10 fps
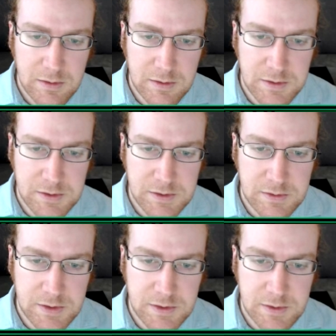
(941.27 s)
Or just do
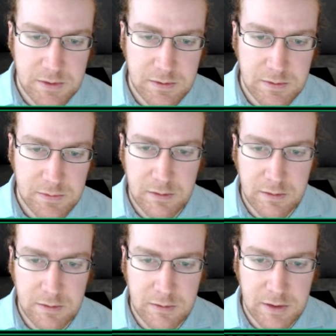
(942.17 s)
this one.
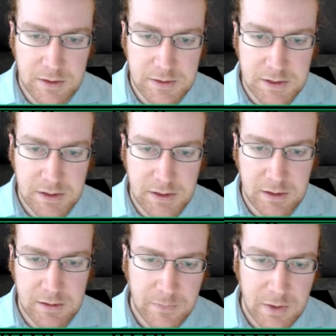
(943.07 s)
Oh, that looks
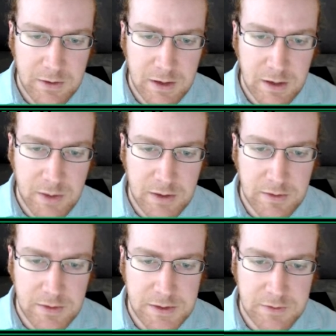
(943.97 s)
ugly. I think I want to
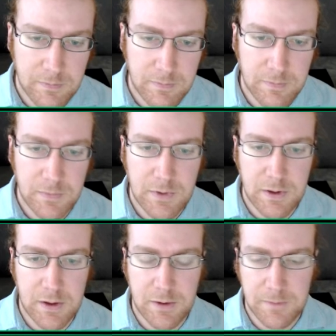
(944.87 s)
do this.
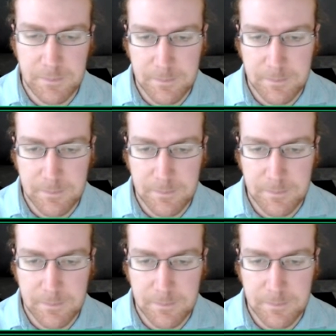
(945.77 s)
Yeah.